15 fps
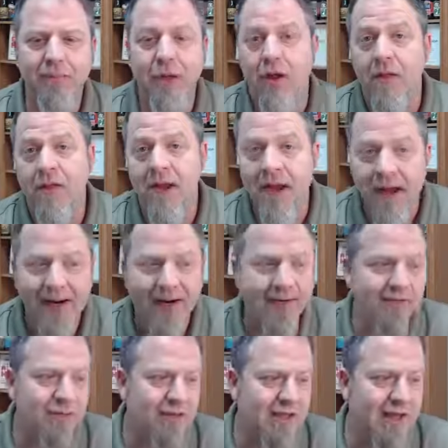But on the
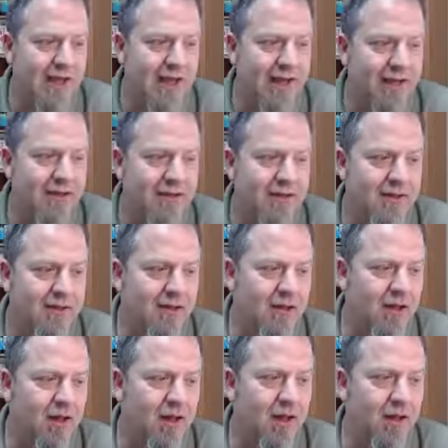negative side,
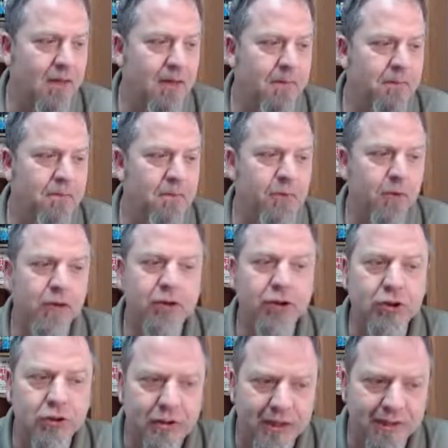
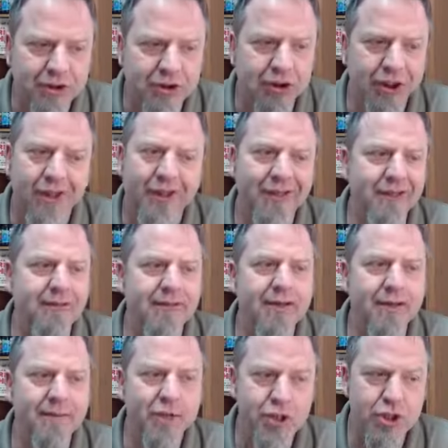frustration,
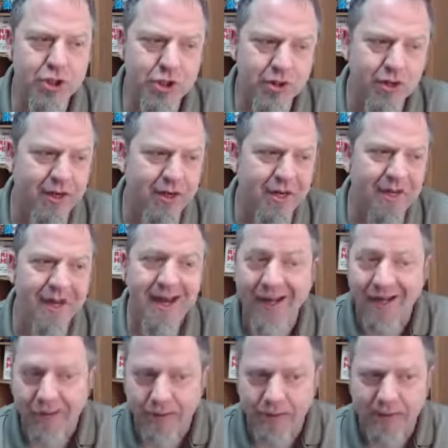immaturity,
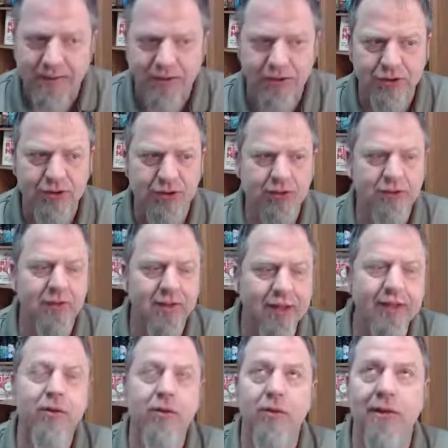
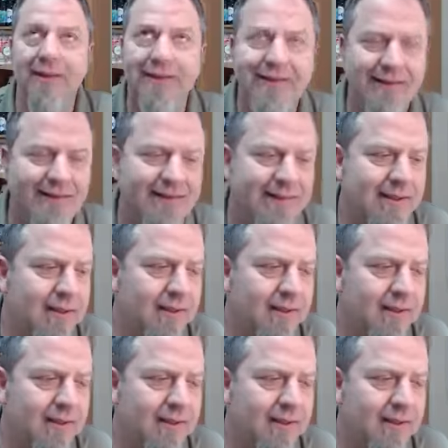ignorance,